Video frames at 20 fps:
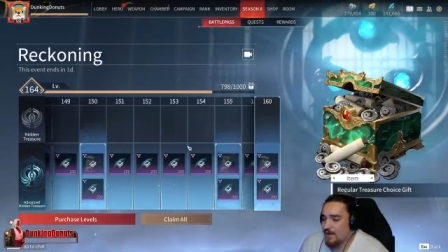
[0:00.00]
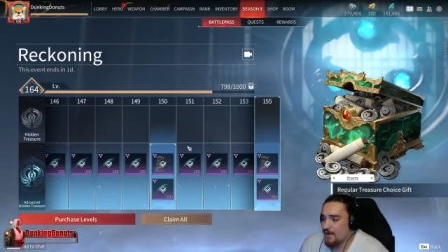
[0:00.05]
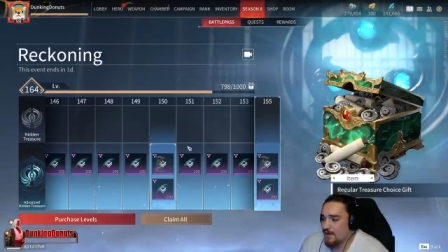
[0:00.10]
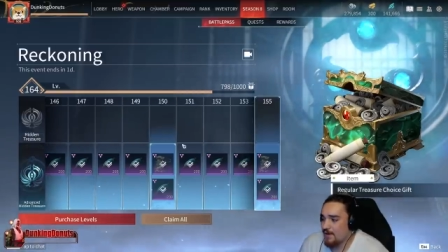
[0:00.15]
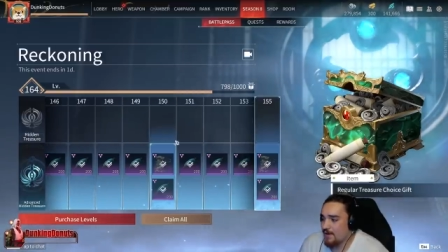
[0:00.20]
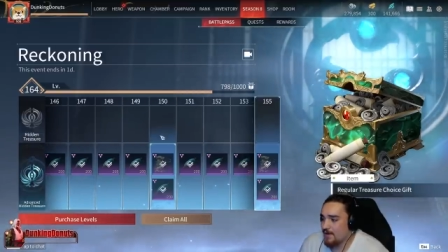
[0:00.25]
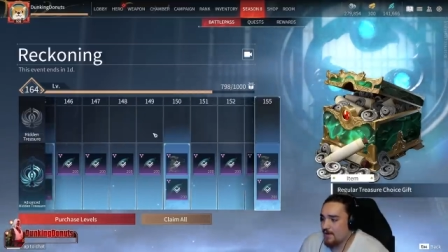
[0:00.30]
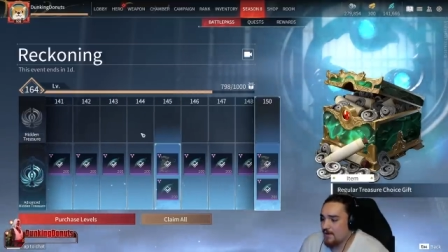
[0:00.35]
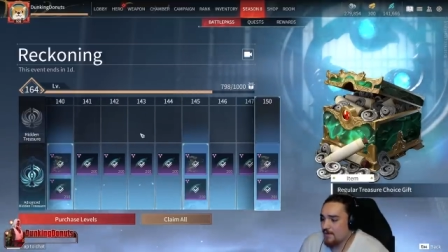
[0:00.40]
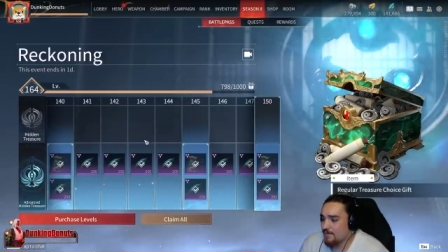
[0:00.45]

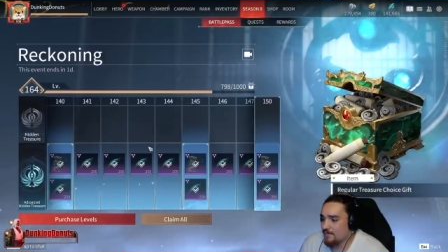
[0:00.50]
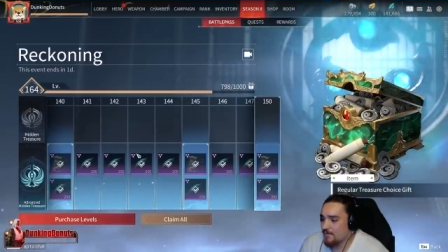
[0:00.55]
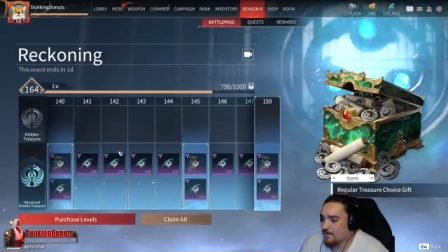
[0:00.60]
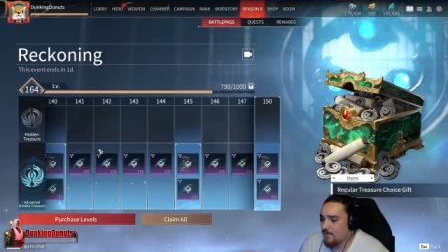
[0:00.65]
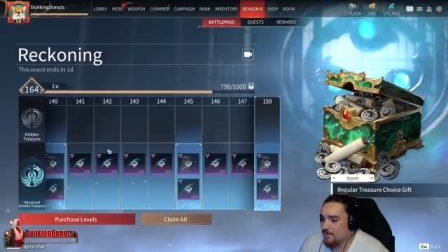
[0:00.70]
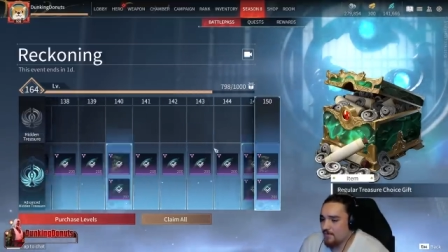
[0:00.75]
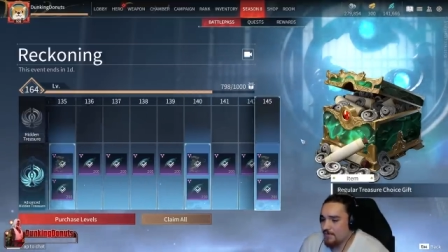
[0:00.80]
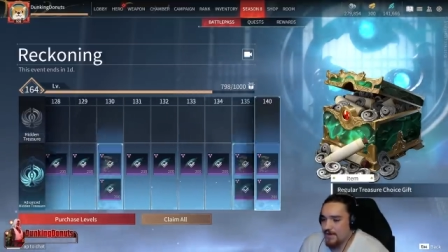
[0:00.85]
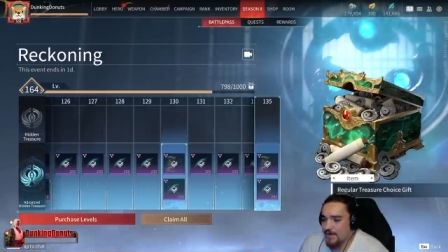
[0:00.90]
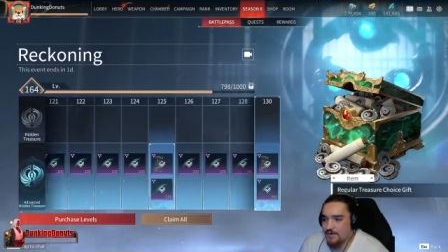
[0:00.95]
um
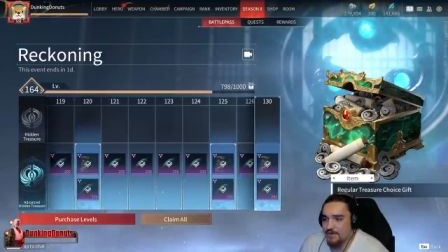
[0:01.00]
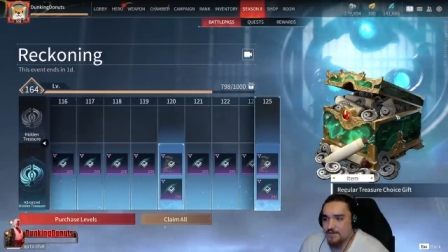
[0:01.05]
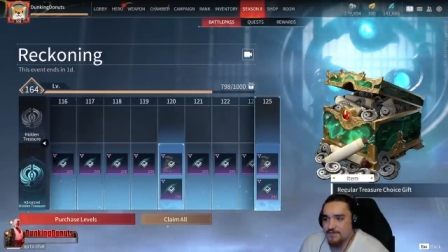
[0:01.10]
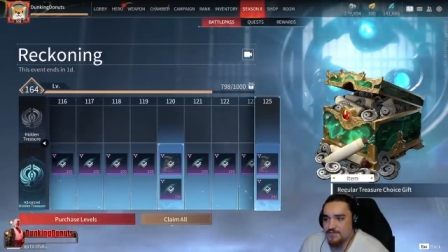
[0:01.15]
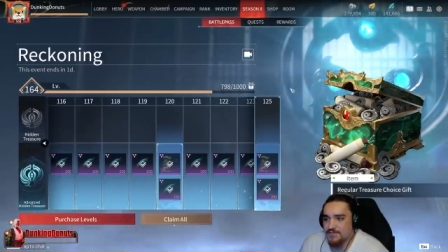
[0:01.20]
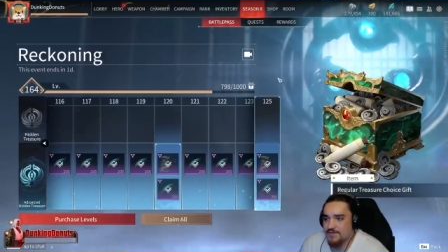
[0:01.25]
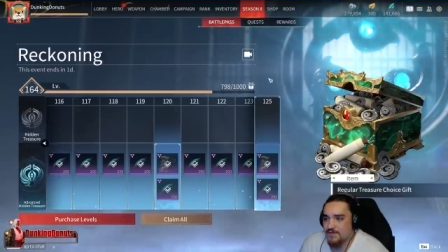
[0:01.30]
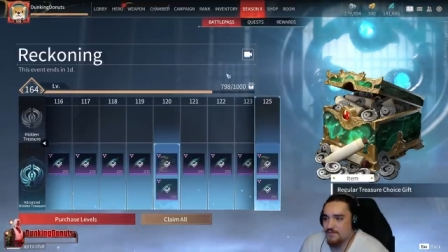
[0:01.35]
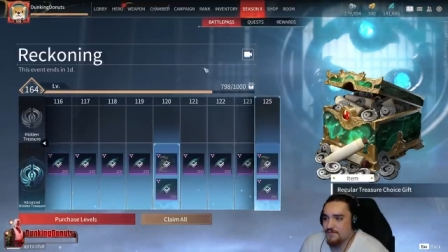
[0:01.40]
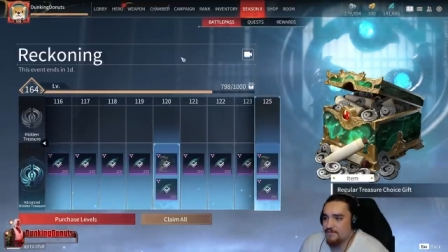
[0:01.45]
all that good
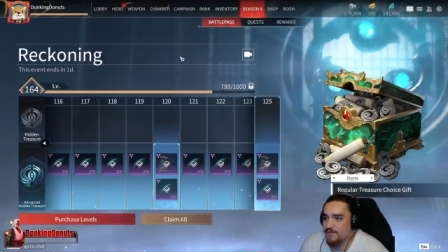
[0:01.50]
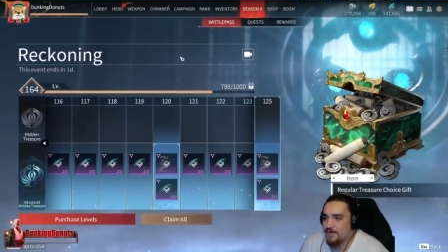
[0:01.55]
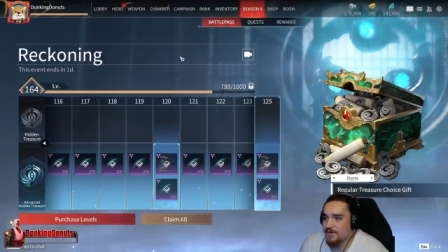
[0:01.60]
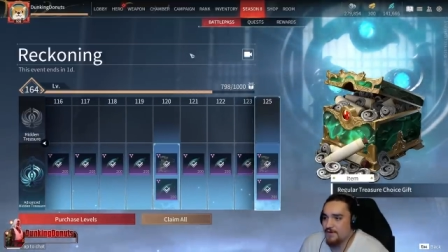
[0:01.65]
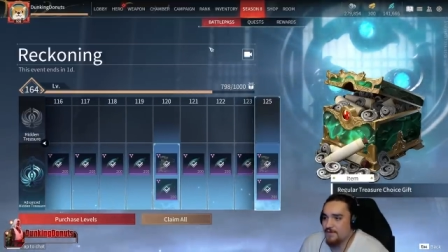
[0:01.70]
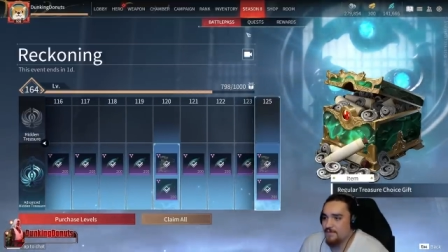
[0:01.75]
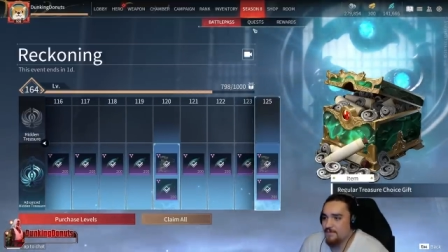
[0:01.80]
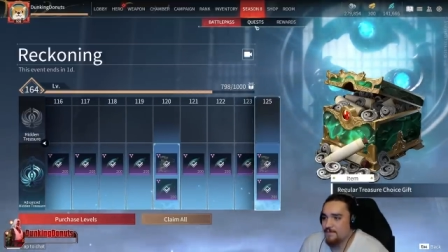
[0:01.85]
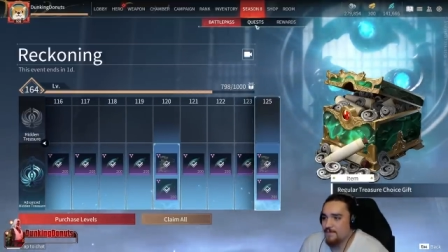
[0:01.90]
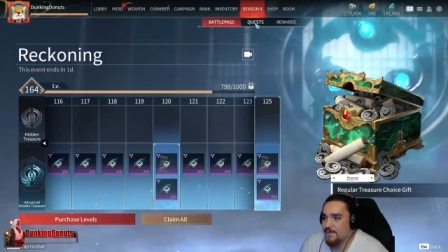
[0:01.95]
stuff,
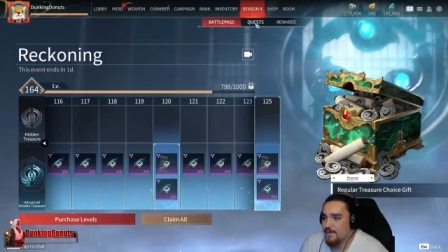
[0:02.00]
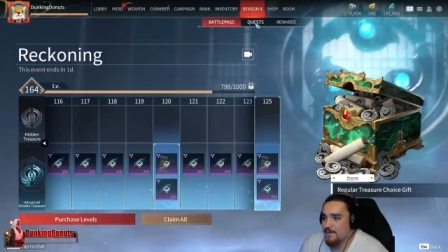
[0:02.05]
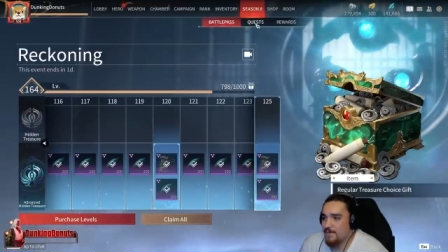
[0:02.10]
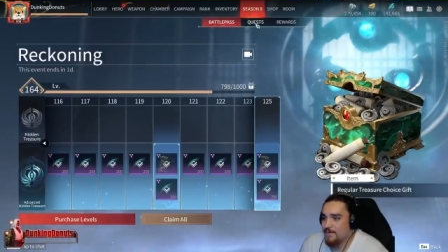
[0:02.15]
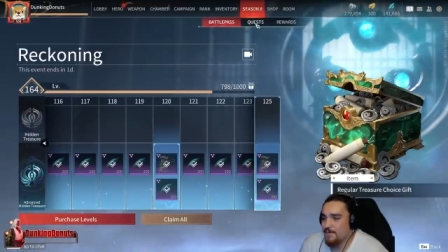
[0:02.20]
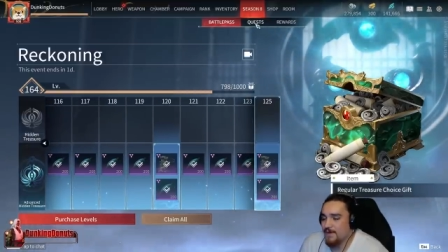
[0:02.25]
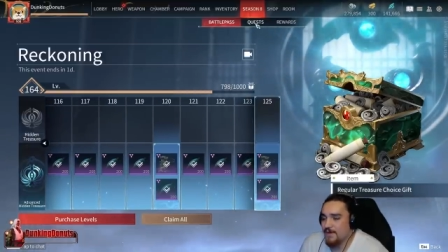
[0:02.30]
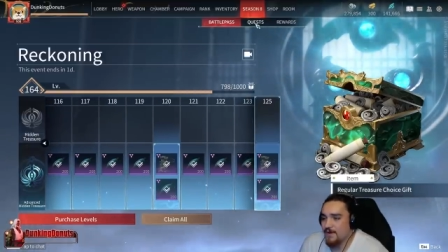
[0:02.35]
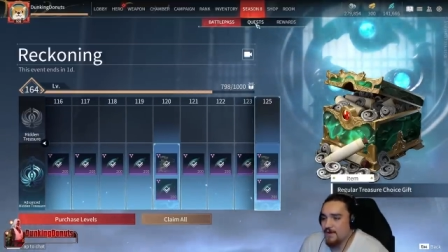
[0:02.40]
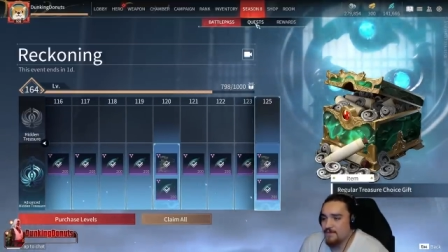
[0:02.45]
right?
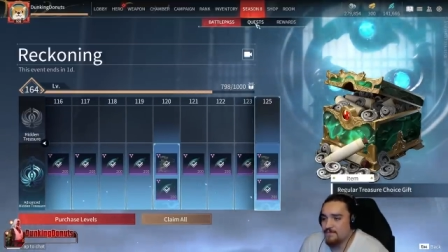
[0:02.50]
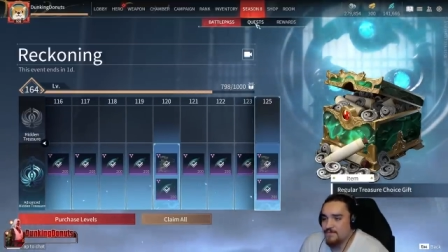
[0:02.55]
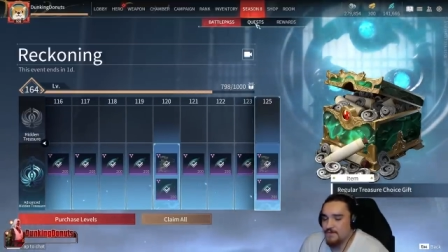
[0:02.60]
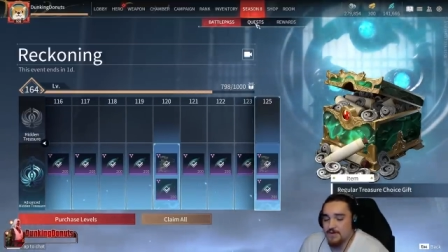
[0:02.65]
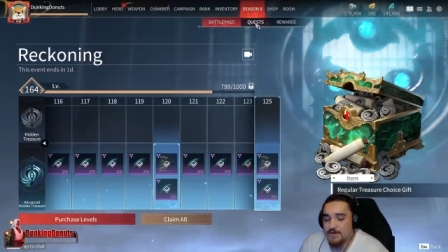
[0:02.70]
But here, if you